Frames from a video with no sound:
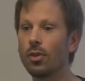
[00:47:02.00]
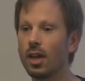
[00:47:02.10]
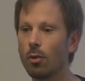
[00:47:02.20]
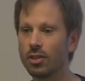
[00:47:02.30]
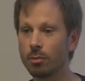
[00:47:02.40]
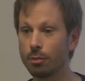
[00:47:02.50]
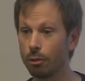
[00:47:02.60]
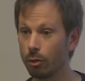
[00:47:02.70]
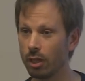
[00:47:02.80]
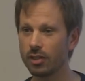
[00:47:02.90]
that wasn't pure,
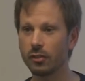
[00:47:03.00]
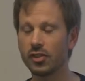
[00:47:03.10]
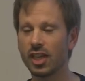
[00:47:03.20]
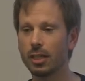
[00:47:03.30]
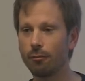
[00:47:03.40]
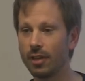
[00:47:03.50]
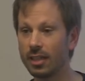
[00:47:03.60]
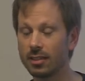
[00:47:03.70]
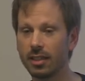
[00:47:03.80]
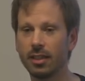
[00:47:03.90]
with lots of side
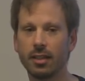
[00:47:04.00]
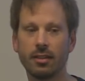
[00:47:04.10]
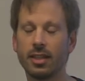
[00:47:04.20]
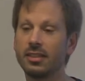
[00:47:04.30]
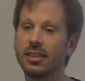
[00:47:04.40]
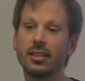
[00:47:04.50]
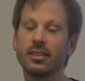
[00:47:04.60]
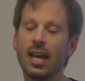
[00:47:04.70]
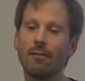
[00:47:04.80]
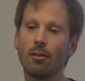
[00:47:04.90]
effects, and, and that didn't
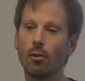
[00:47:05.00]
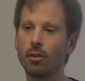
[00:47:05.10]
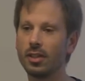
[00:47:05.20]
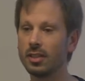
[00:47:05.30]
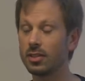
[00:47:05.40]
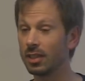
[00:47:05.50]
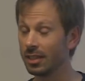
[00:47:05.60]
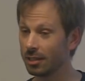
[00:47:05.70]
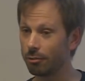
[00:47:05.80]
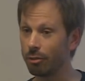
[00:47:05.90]
have all these
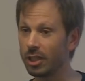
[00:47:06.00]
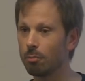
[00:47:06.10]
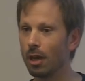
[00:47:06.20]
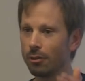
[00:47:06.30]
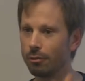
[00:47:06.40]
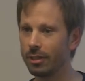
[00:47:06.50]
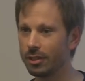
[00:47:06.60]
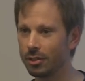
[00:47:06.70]
strict boundaries.